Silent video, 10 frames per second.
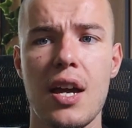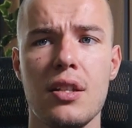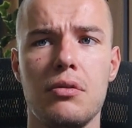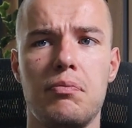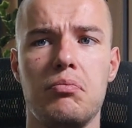
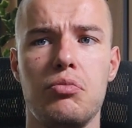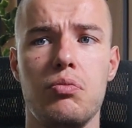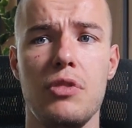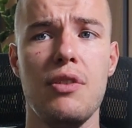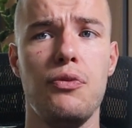And
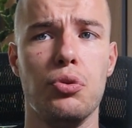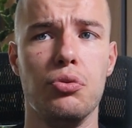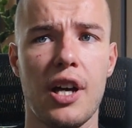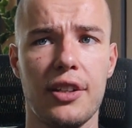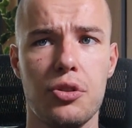if you
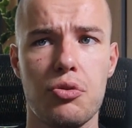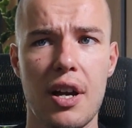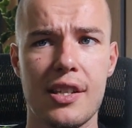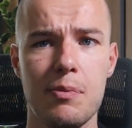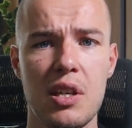do not
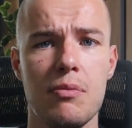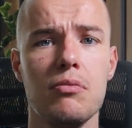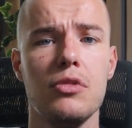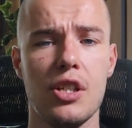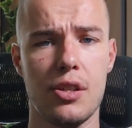trust
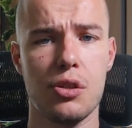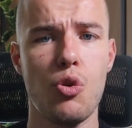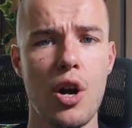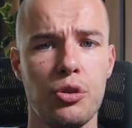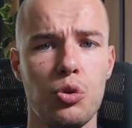me, this is
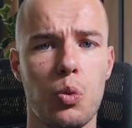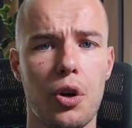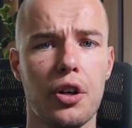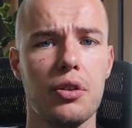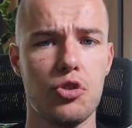going to
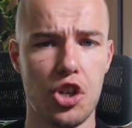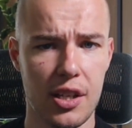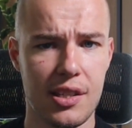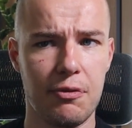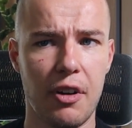work
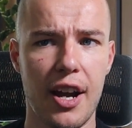just